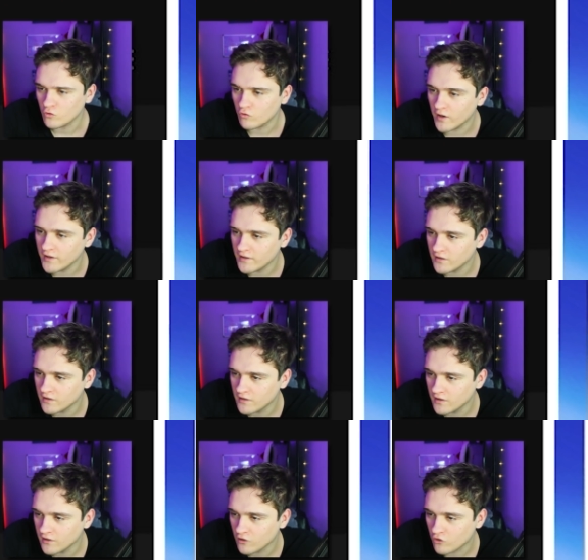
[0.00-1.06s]
Reddit
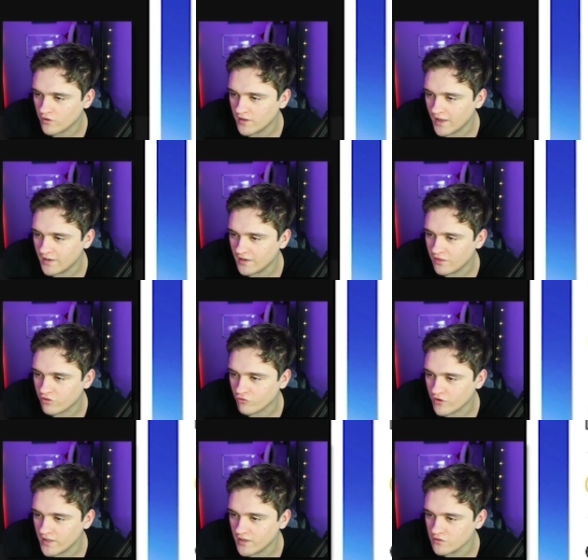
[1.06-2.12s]
created
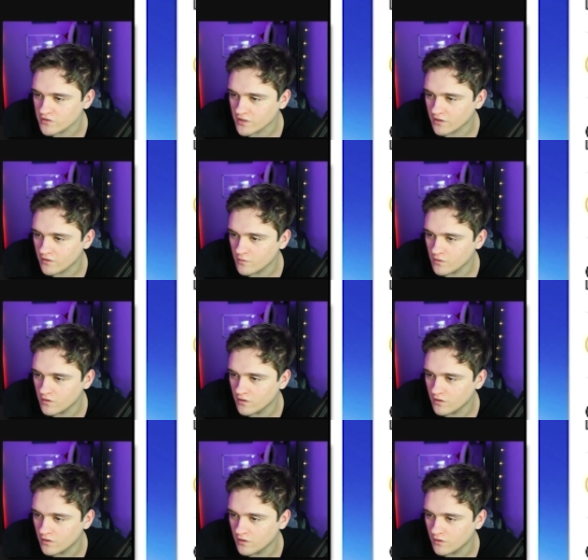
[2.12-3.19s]
three years ago.
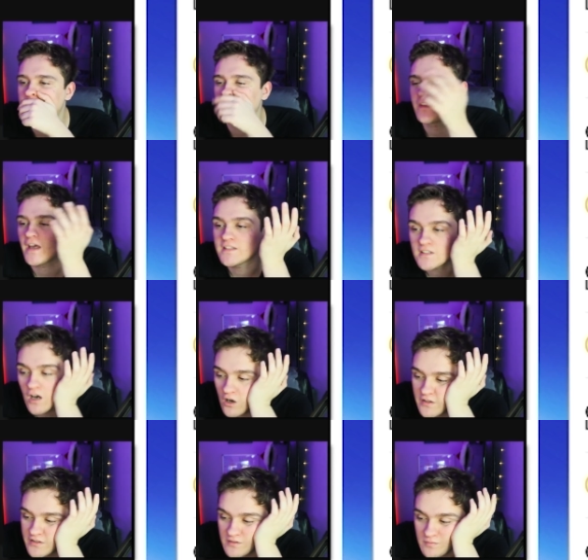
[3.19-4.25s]
That's
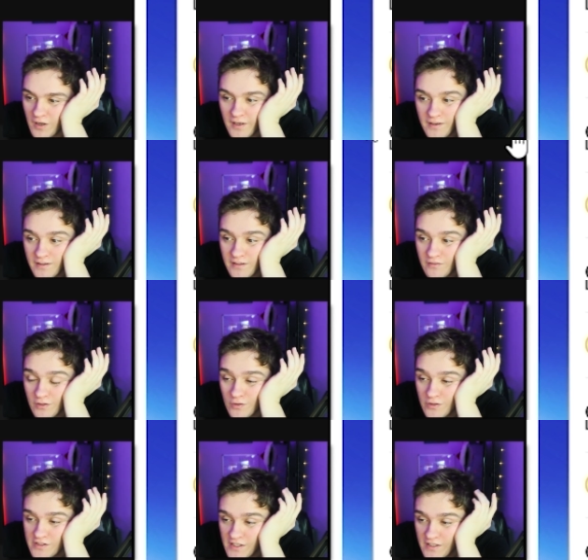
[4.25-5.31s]
awesome. I didn't even
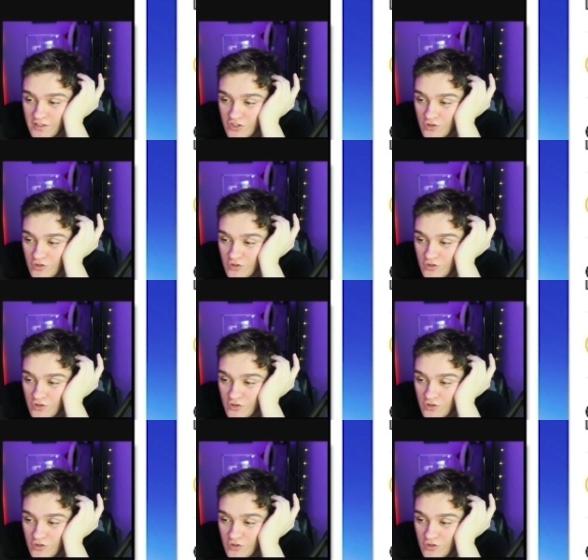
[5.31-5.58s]
notice that.